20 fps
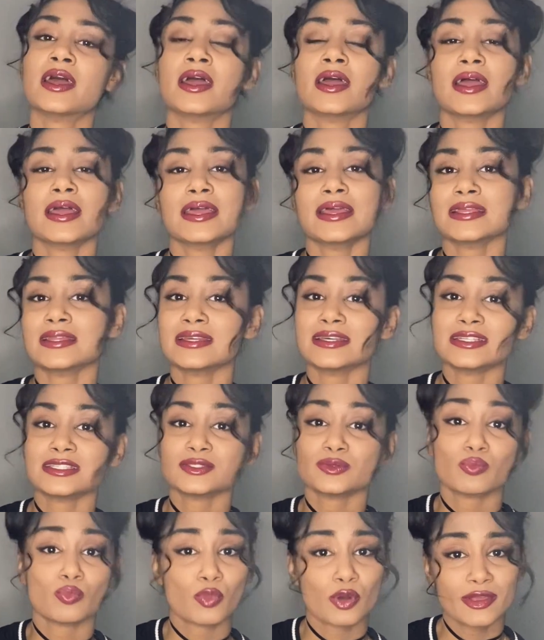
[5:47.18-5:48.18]
It is
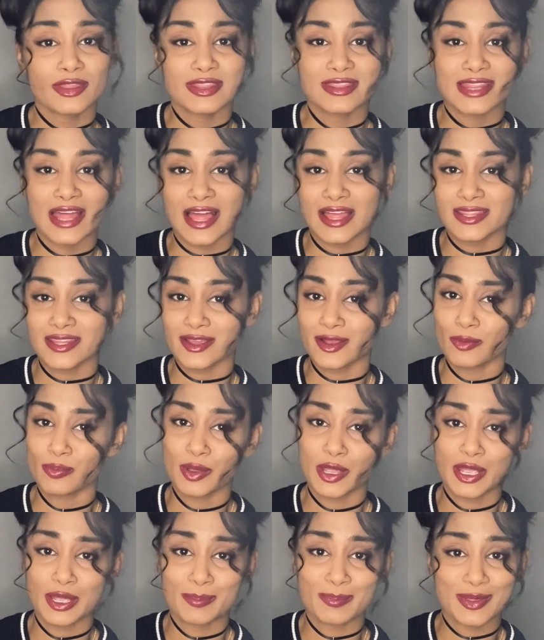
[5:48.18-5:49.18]
more than that you're
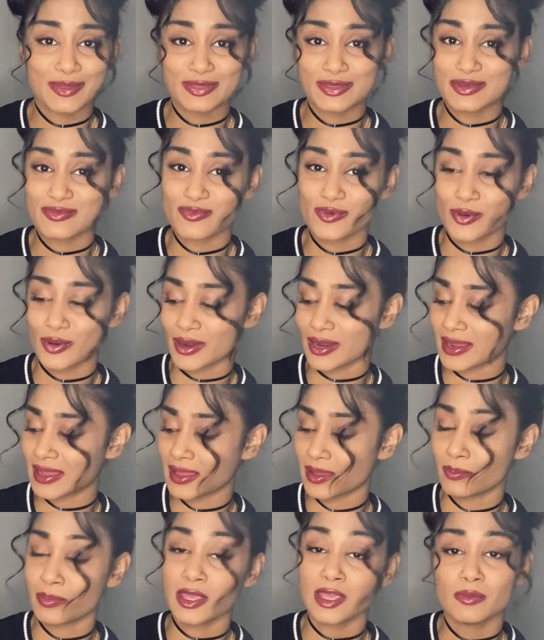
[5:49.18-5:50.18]
paying monthly for
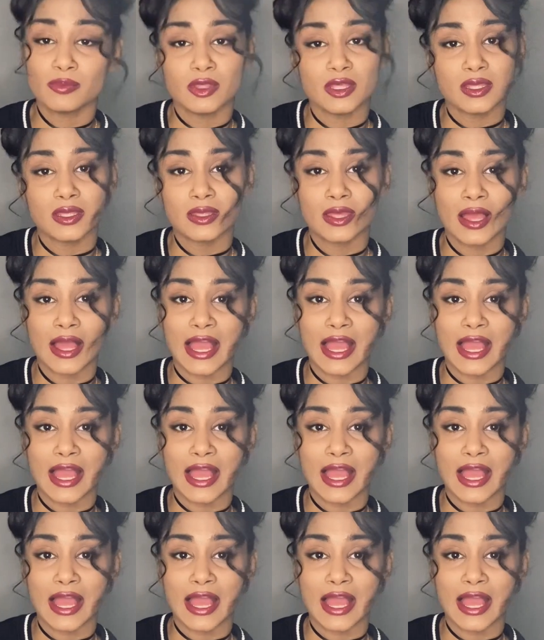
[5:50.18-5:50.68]
a baby.